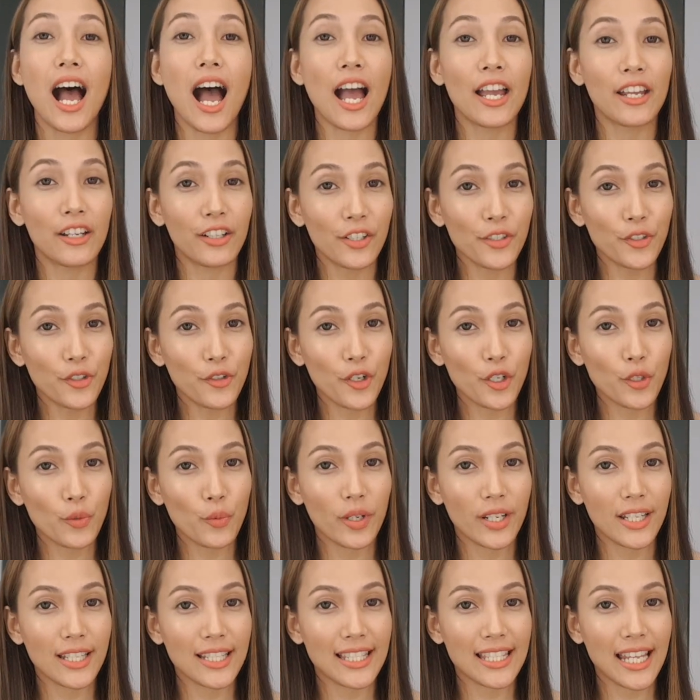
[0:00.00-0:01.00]
I also just
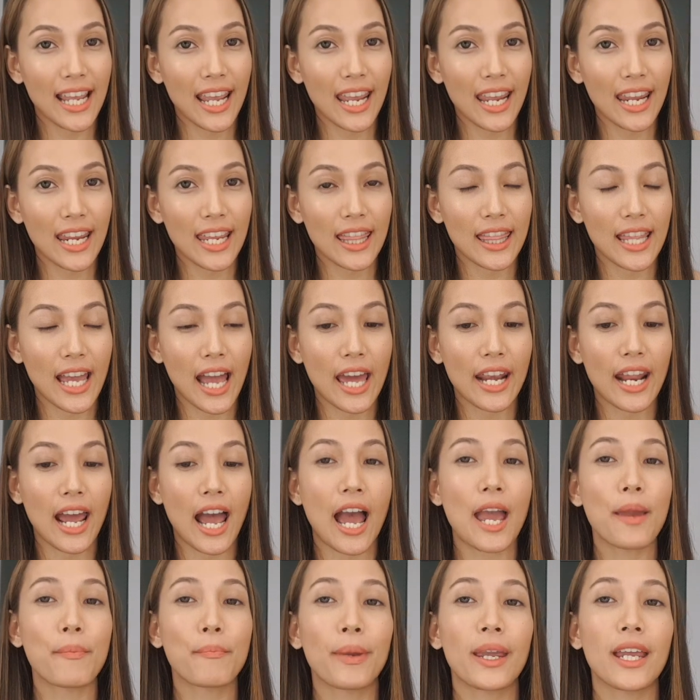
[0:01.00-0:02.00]
want to say that
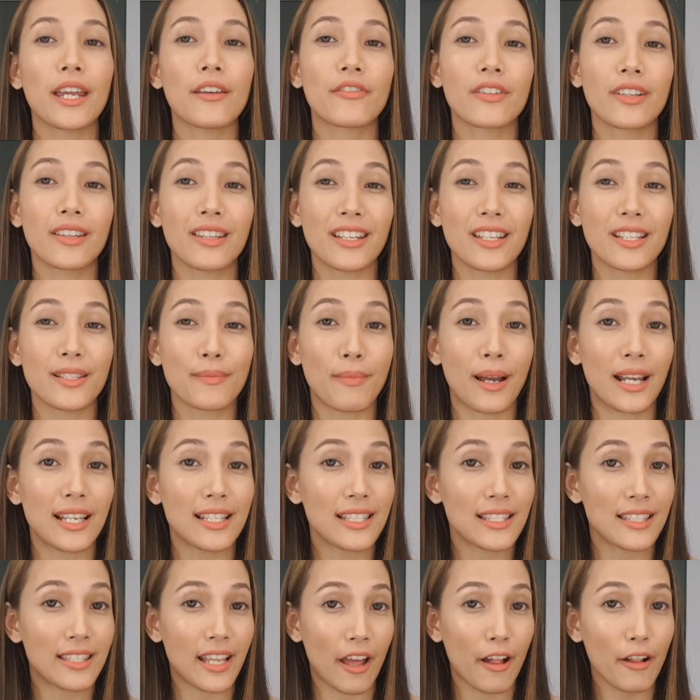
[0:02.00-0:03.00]
I paid for these
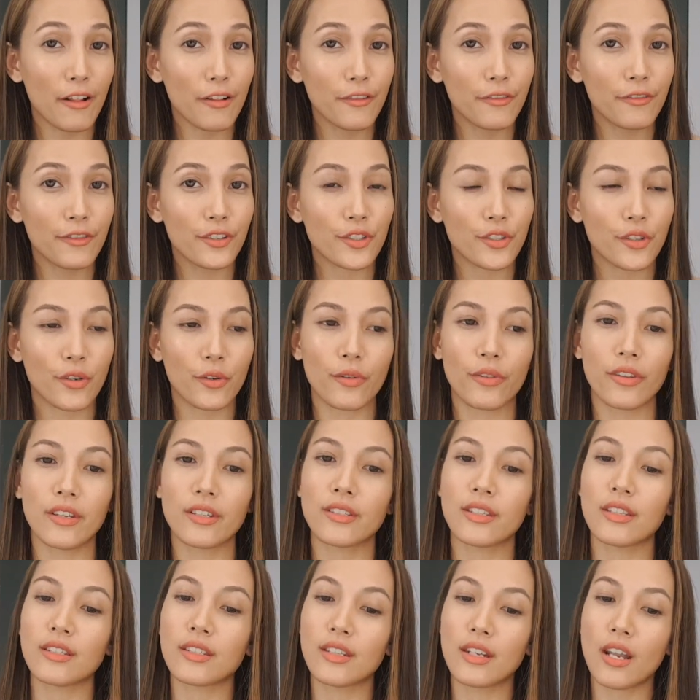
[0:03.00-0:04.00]
myself, so
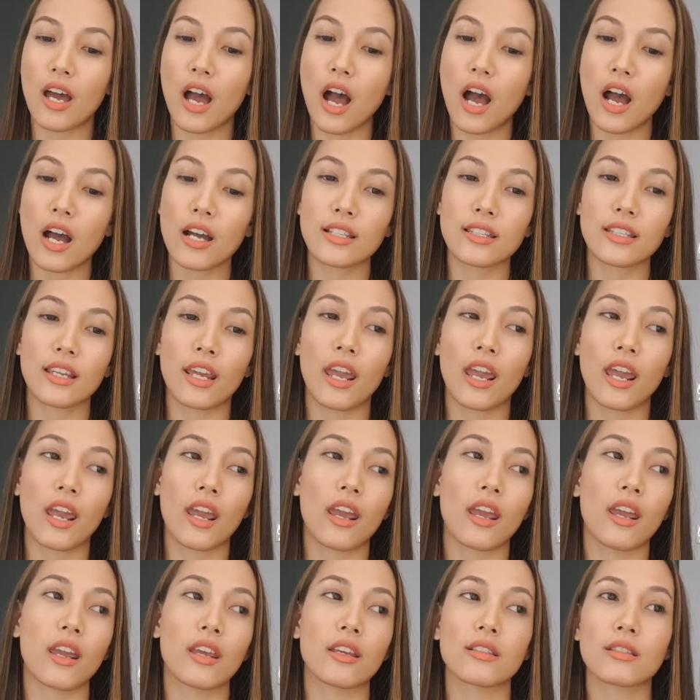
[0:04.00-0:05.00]
this is not
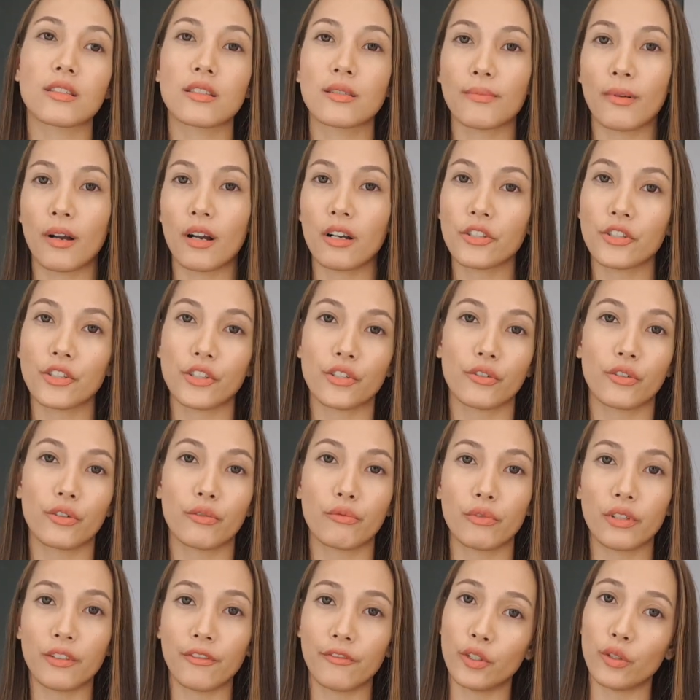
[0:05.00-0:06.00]
a
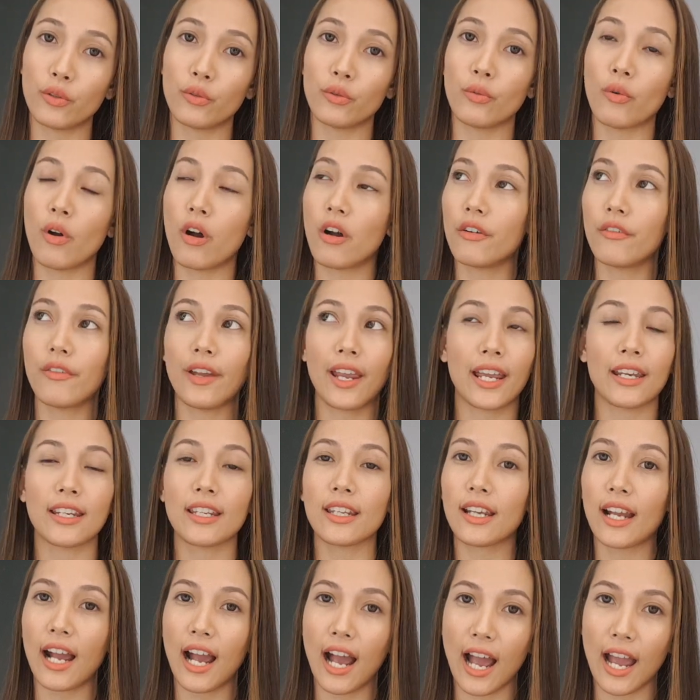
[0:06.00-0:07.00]
sponsored review of
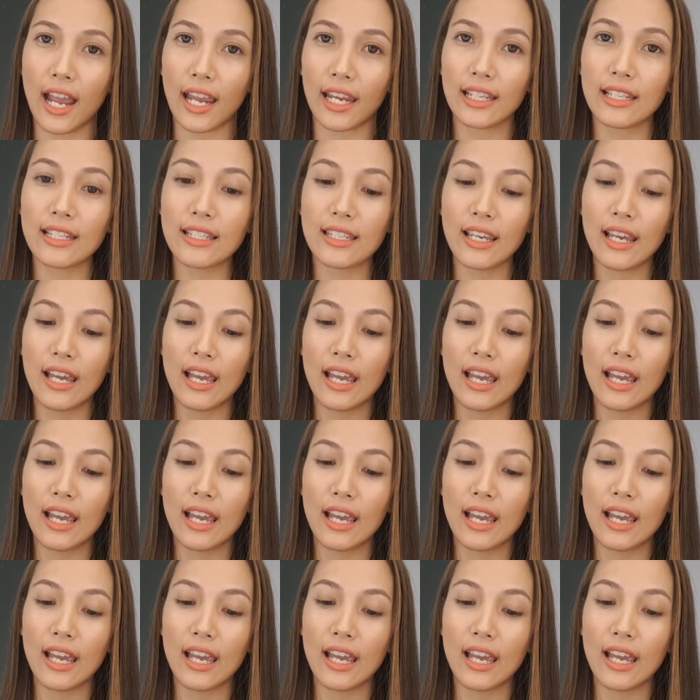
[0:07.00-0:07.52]
any kind.